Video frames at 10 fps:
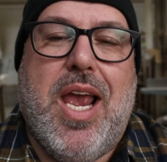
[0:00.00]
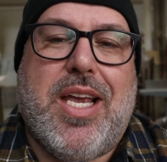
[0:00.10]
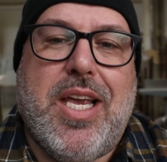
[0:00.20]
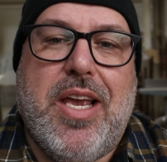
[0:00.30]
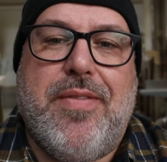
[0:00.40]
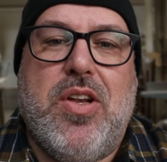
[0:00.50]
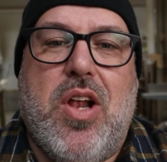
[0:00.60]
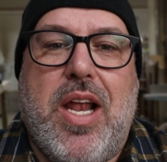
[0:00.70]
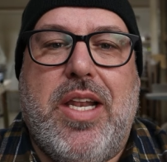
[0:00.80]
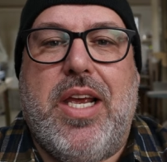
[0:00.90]
and can give you
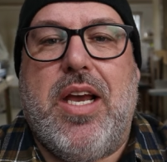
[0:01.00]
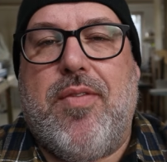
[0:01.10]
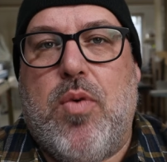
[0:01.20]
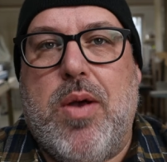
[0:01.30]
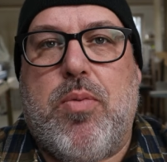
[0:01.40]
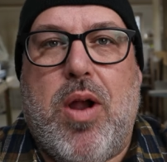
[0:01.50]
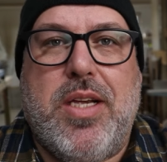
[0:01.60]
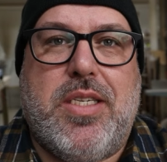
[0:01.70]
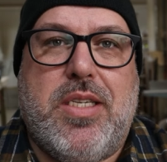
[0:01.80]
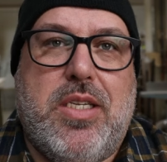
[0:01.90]
an idea of what
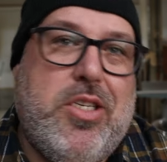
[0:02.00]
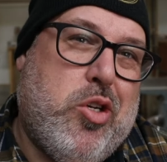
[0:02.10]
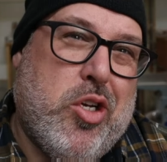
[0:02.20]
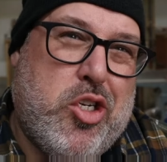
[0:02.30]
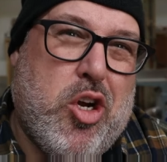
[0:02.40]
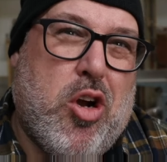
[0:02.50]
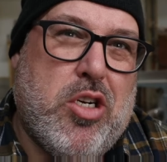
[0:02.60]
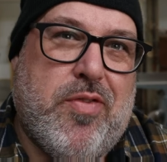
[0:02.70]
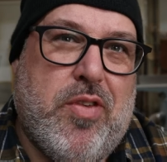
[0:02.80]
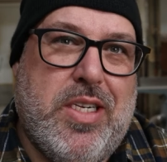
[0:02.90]
price you can
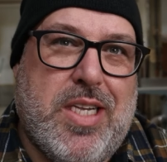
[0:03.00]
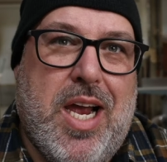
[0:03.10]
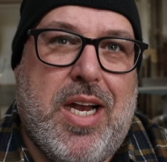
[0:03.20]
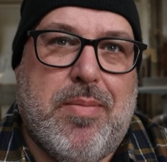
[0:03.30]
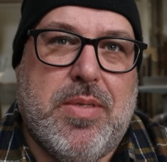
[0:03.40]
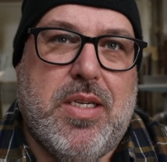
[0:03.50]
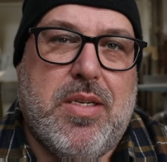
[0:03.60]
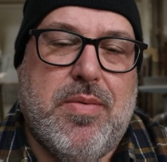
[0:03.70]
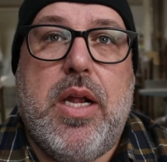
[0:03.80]
charge for these items.